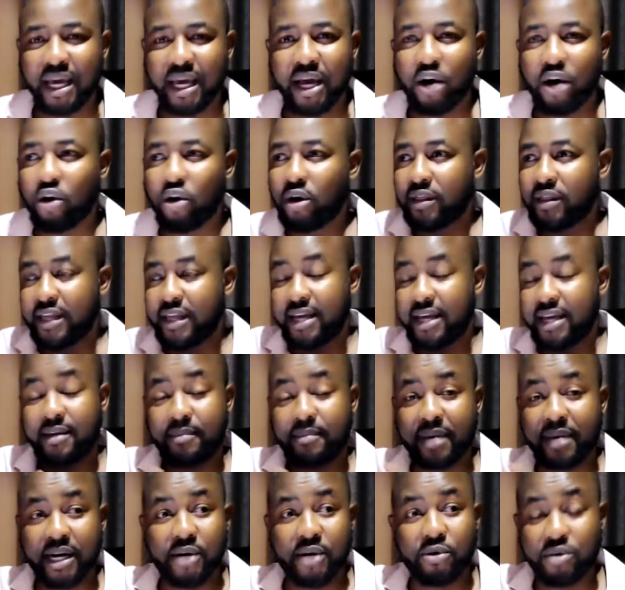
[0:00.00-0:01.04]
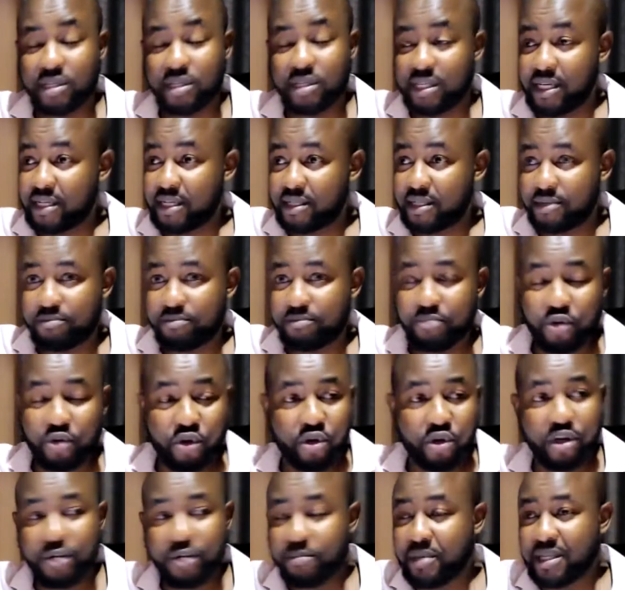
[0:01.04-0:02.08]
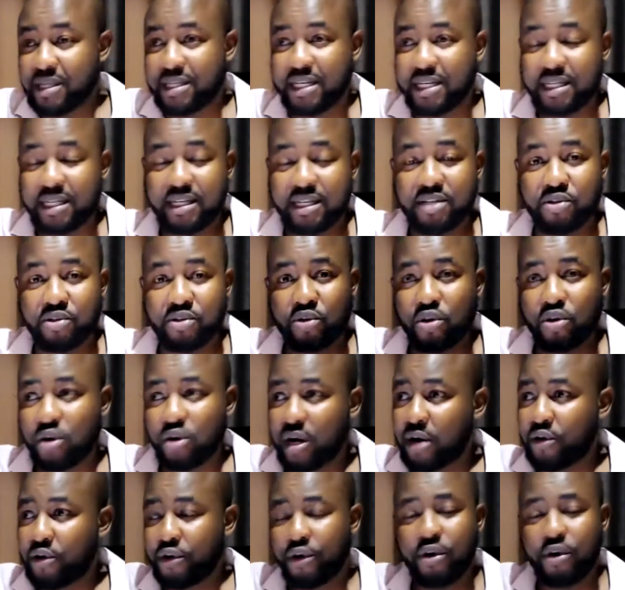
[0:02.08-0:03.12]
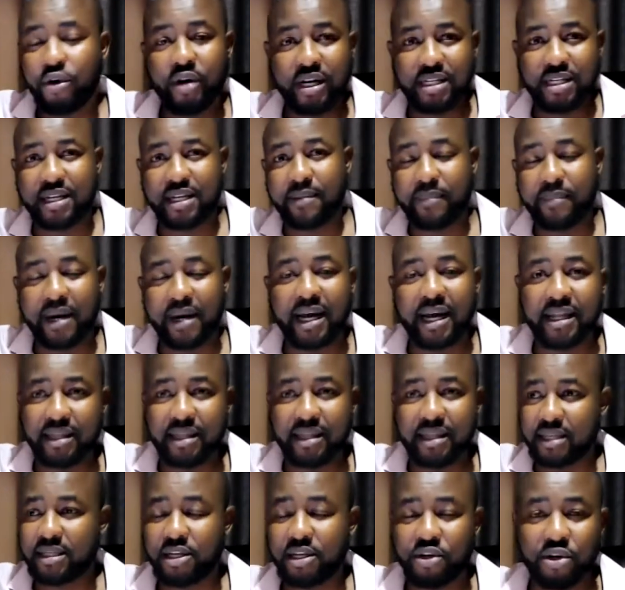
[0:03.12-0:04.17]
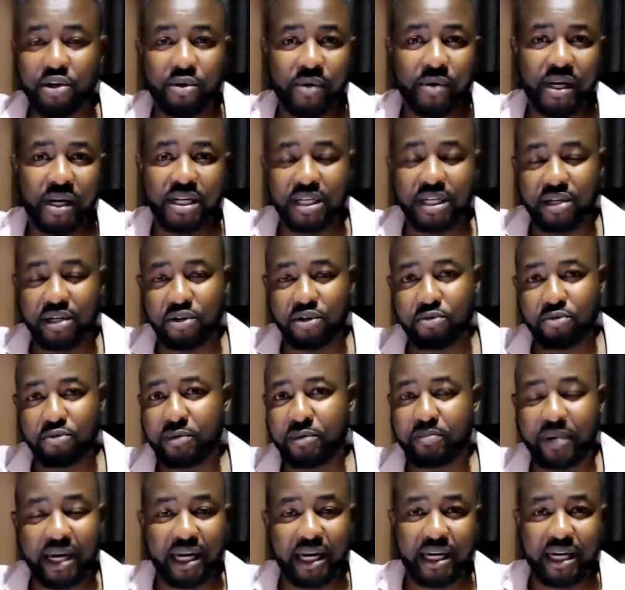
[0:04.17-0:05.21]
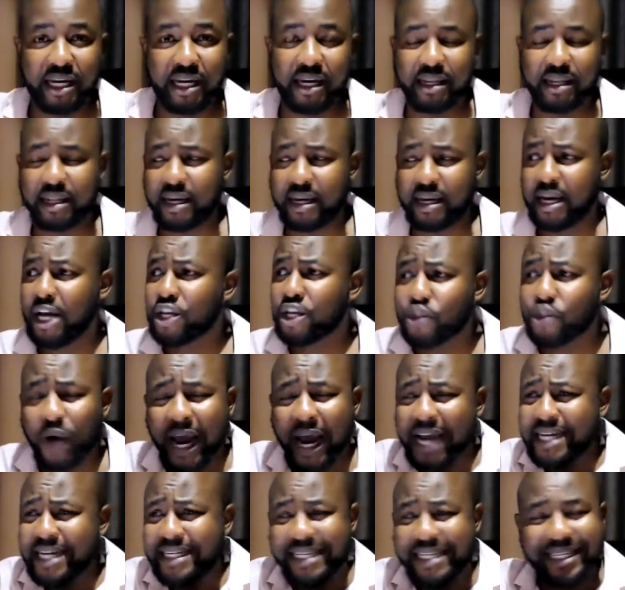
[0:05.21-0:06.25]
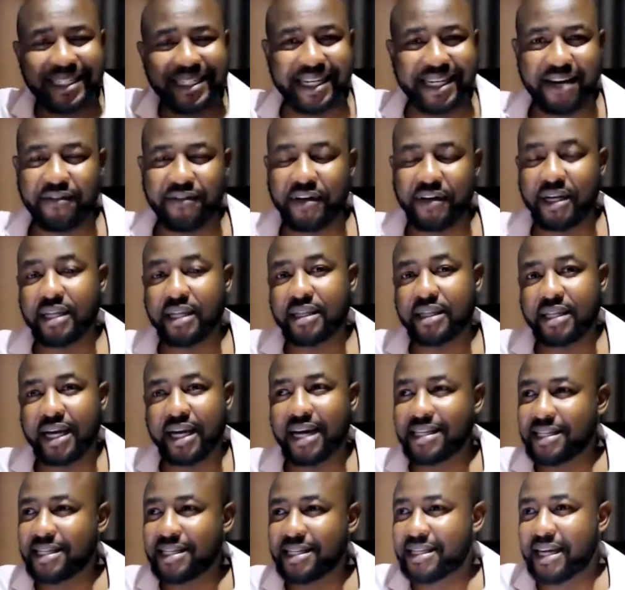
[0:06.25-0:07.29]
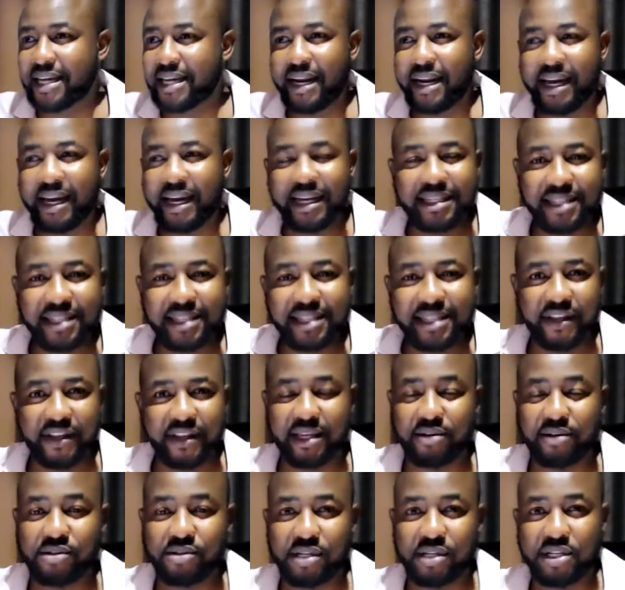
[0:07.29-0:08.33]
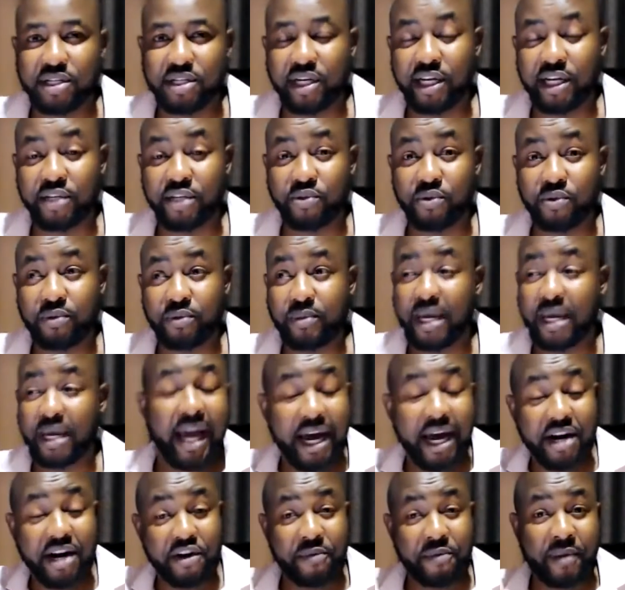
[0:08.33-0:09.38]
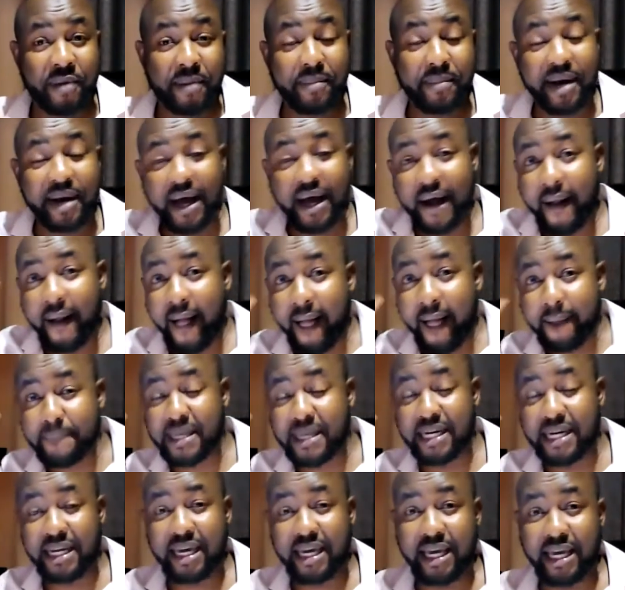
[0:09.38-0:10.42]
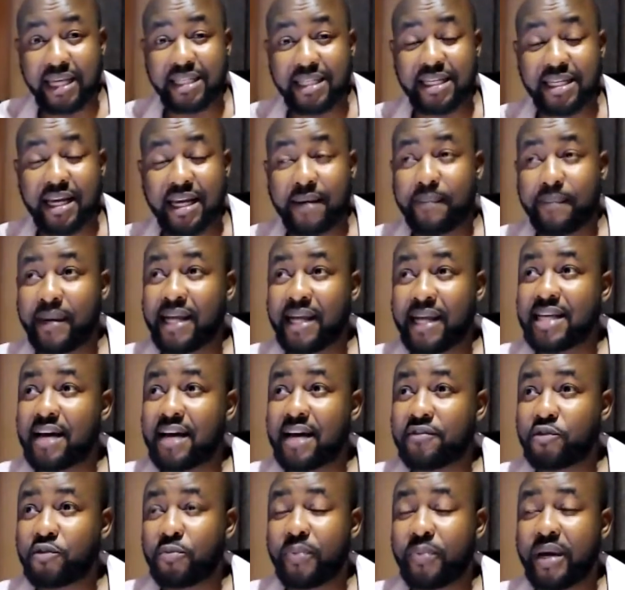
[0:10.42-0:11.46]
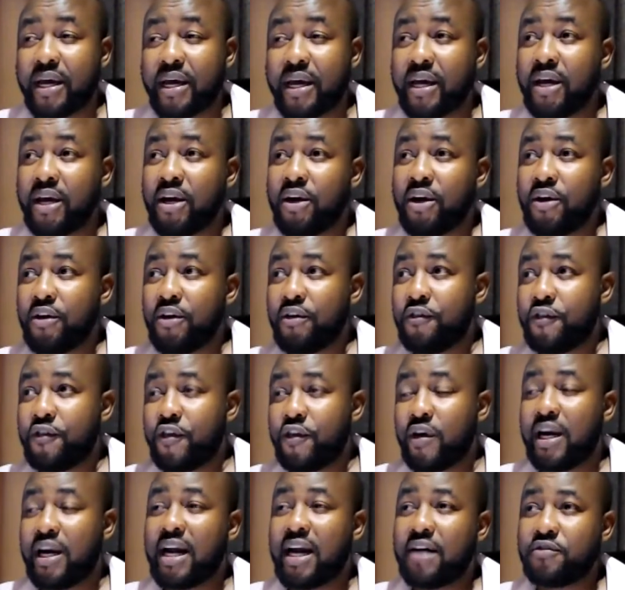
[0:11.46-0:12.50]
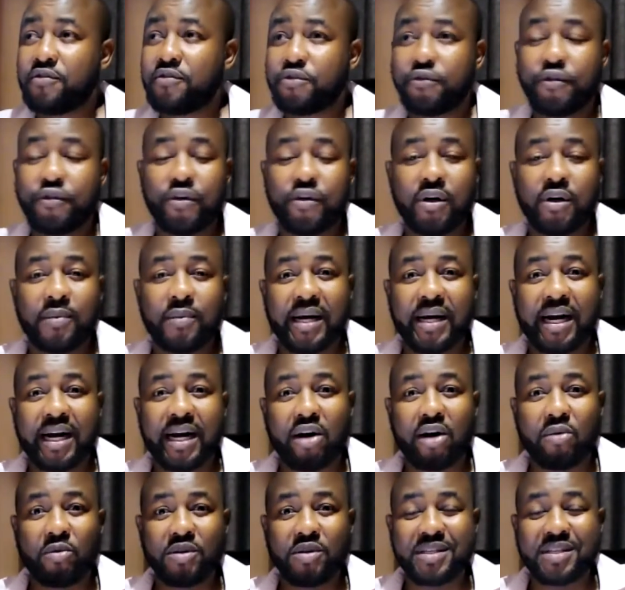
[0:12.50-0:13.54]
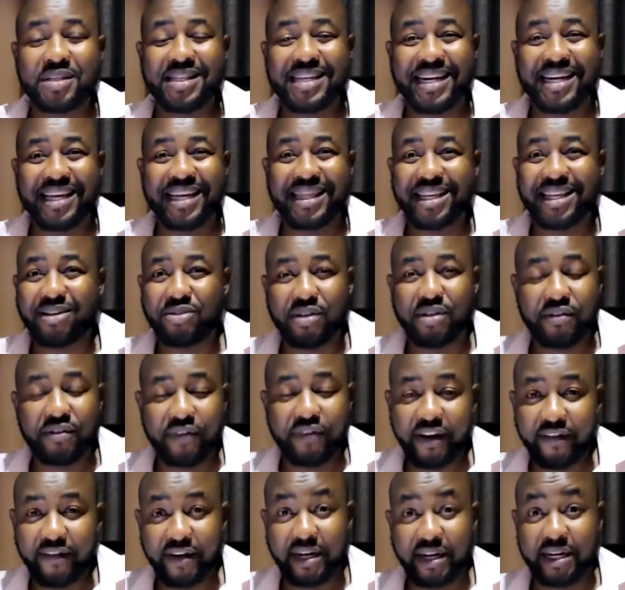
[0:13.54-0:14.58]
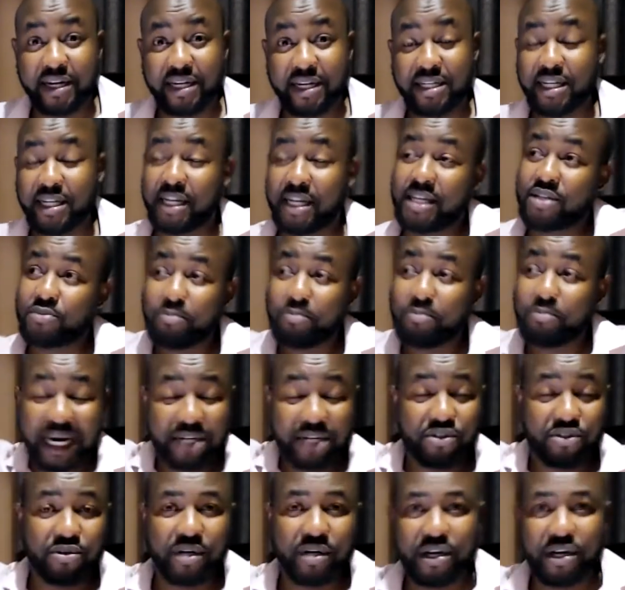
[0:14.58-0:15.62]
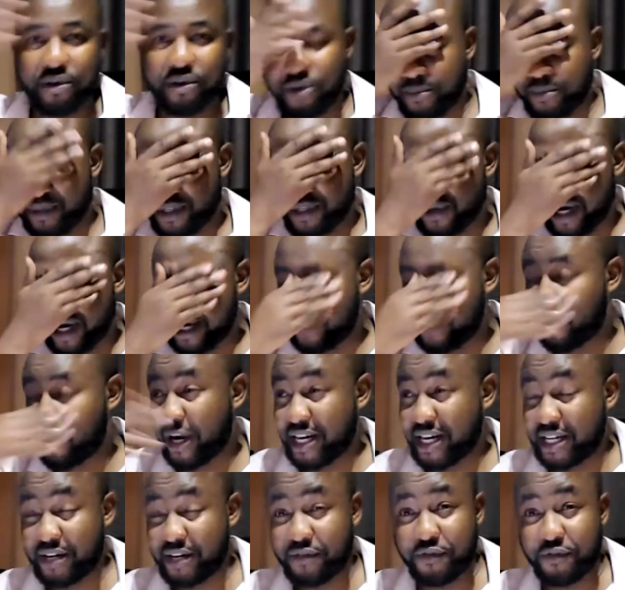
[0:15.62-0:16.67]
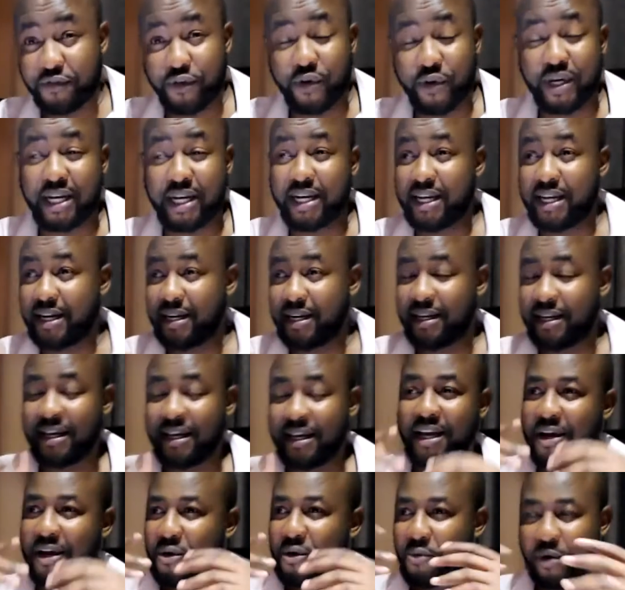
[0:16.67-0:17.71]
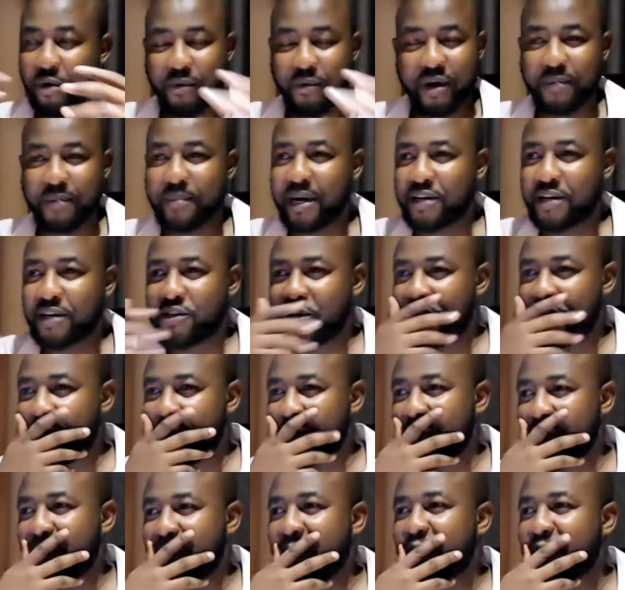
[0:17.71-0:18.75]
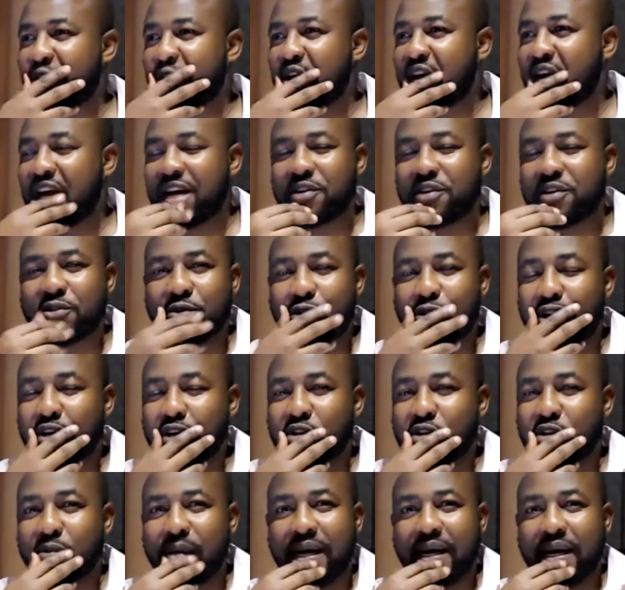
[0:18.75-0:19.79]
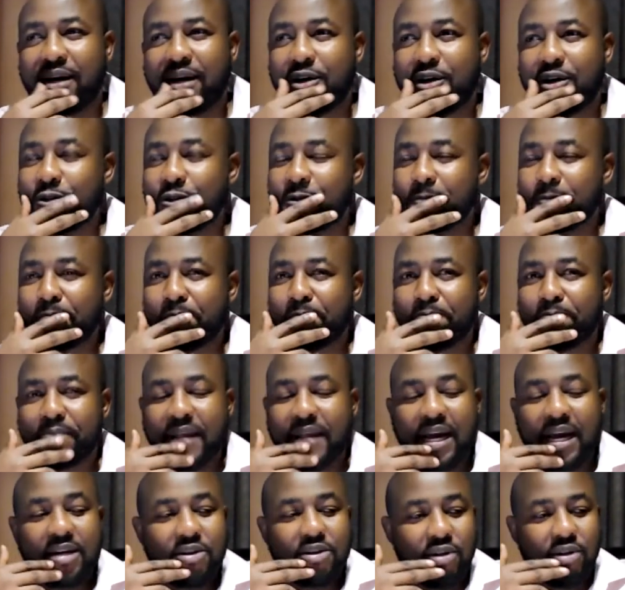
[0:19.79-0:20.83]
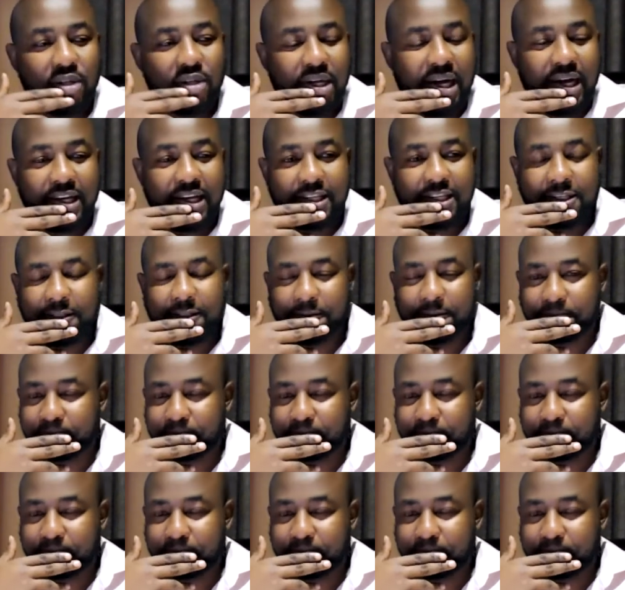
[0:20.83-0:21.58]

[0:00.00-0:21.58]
All the other money was just, in businesses, how you go and supply things and you're waiting to be paid here and there. So I didn't have anything. I just had like 7,000 shillings with me. And remember, I'm in Kisii, a place I have to pay fuel up to fuel my car, almost 3,500 shillings back to Nairobi. So I went and fueled, and we went back to Nairobi. When you go to my house, I told guys,